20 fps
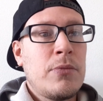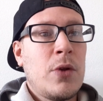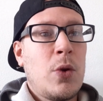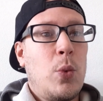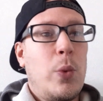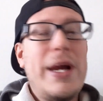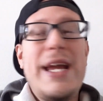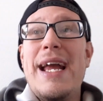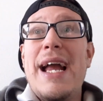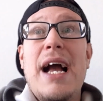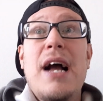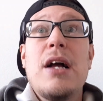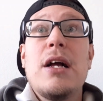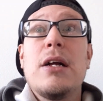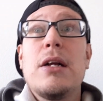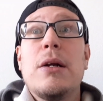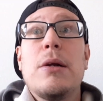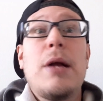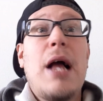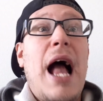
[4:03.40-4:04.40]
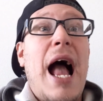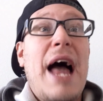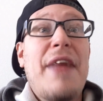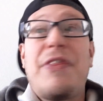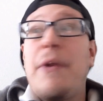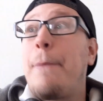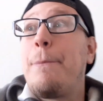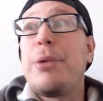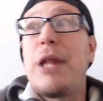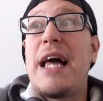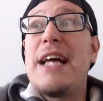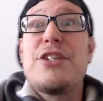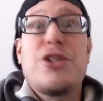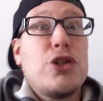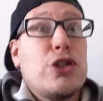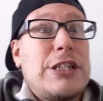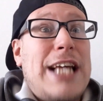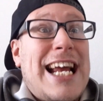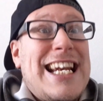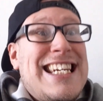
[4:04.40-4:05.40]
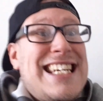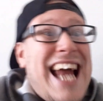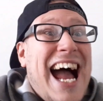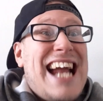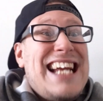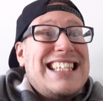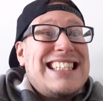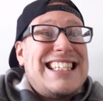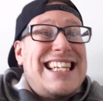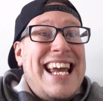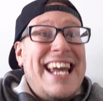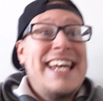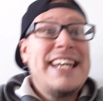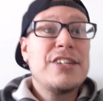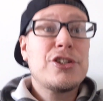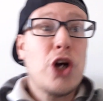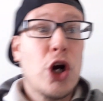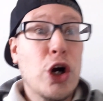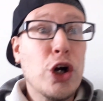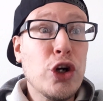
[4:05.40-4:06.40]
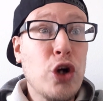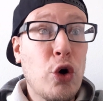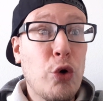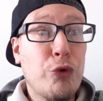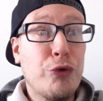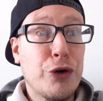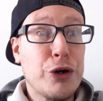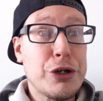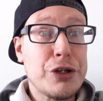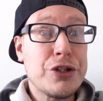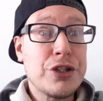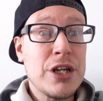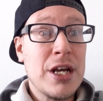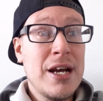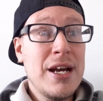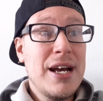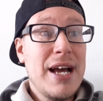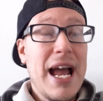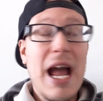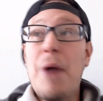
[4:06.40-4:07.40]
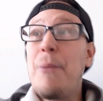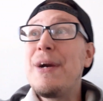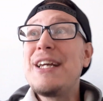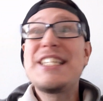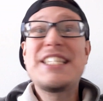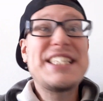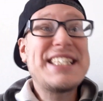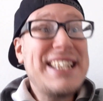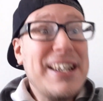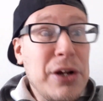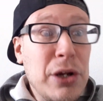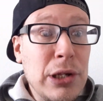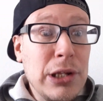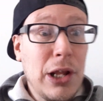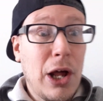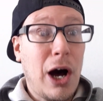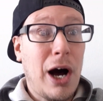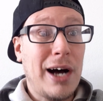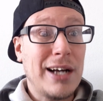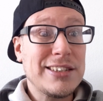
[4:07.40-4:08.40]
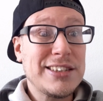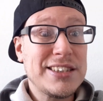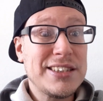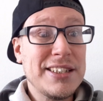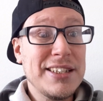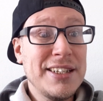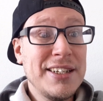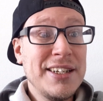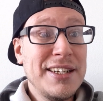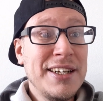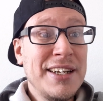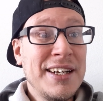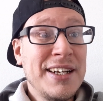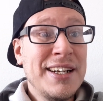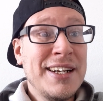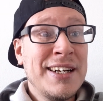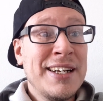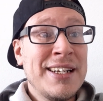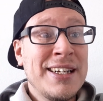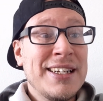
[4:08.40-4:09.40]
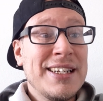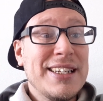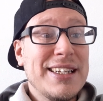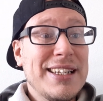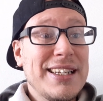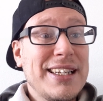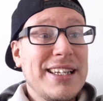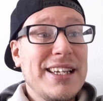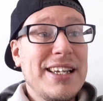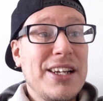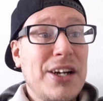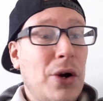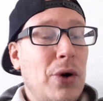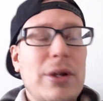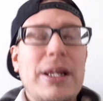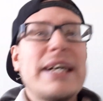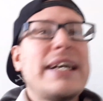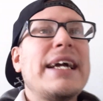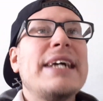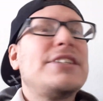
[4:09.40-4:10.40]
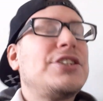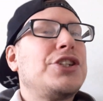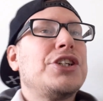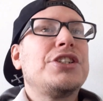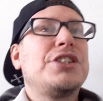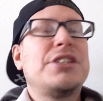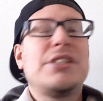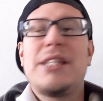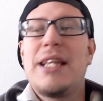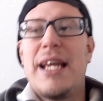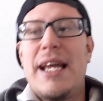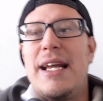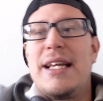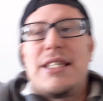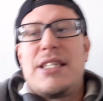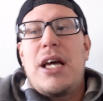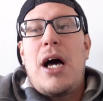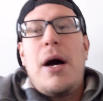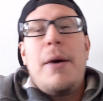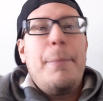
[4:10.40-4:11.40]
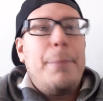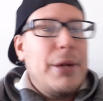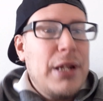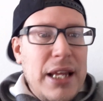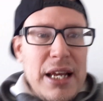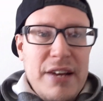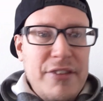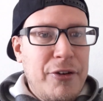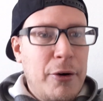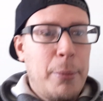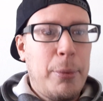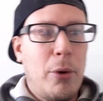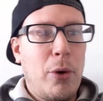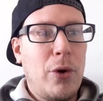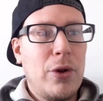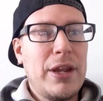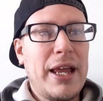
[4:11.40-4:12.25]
The Blazers had 19 turnovers, and we still lost. You know, like, it's unbelievable.